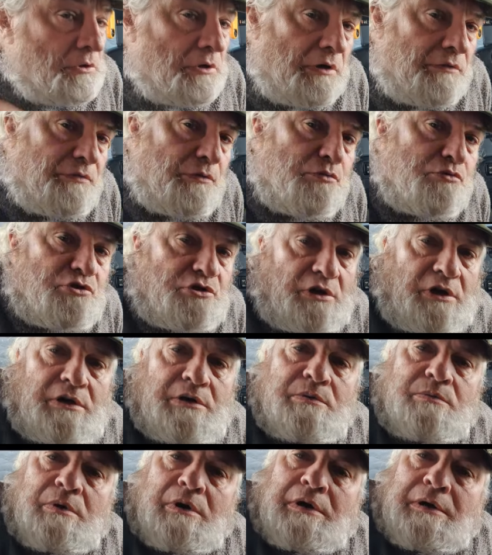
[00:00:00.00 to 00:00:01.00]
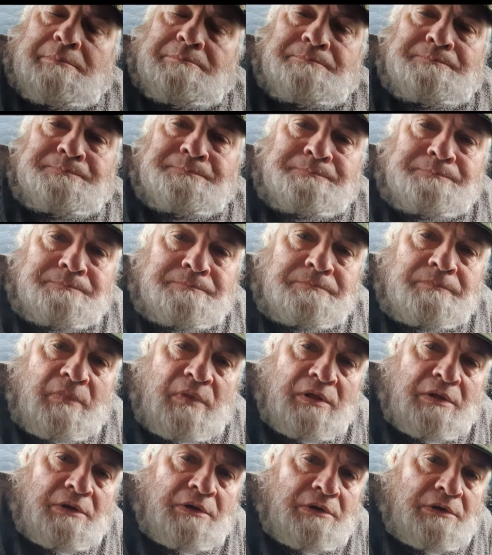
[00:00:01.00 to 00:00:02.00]
also
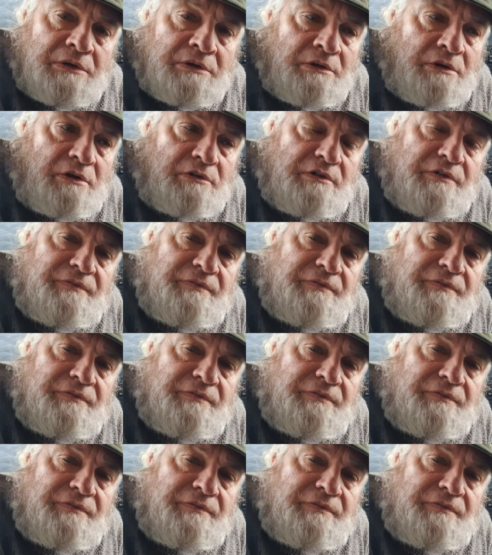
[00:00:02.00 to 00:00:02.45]
got